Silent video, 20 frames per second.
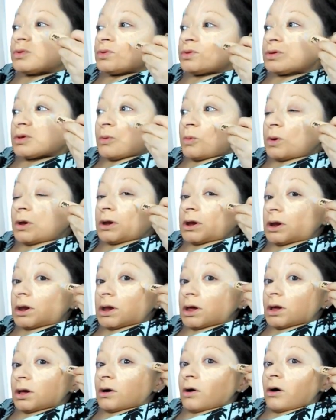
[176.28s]
someone in
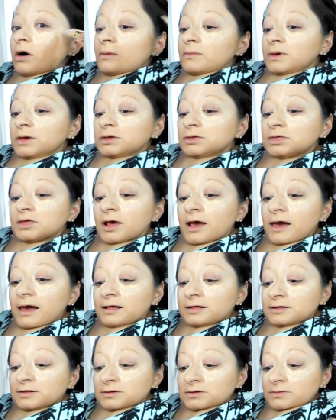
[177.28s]
a comment
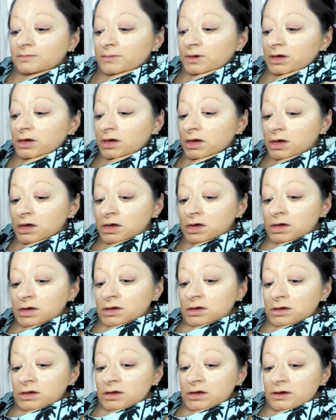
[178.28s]
asked me
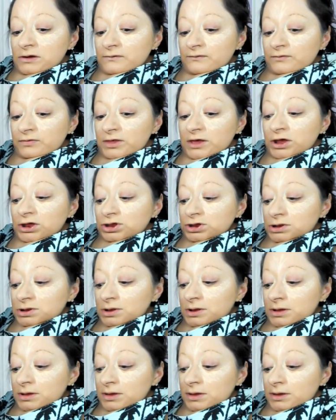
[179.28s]
if they
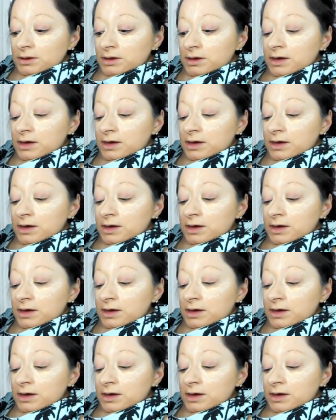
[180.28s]
should